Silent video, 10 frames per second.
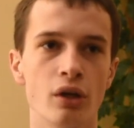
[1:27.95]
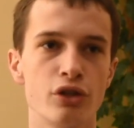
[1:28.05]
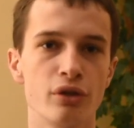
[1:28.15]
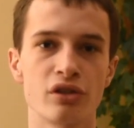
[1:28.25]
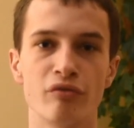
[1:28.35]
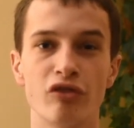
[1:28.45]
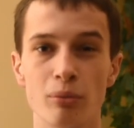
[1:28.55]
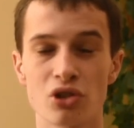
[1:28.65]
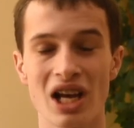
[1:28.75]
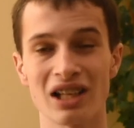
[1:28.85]
doing some
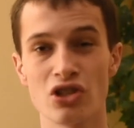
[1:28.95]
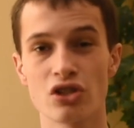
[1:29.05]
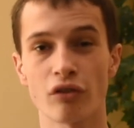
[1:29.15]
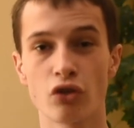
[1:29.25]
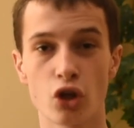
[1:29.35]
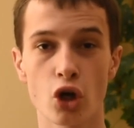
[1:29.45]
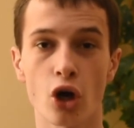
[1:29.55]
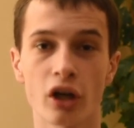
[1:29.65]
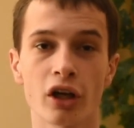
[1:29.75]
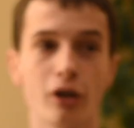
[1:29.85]
football challenges, I've
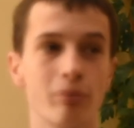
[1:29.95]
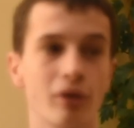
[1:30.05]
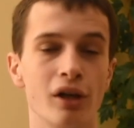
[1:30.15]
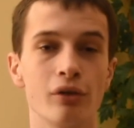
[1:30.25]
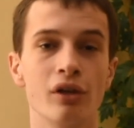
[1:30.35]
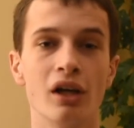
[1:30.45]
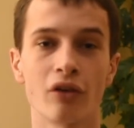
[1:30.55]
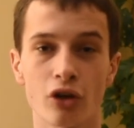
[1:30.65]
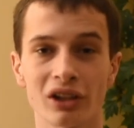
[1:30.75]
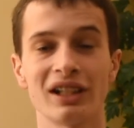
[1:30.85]
got a GoPro,
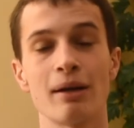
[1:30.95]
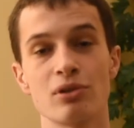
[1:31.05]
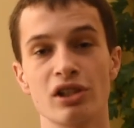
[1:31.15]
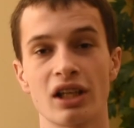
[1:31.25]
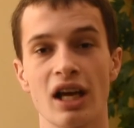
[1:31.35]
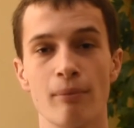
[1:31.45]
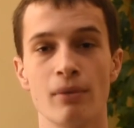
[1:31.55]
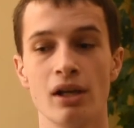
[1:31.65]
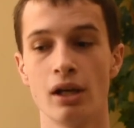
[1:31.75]
I've got an action cam.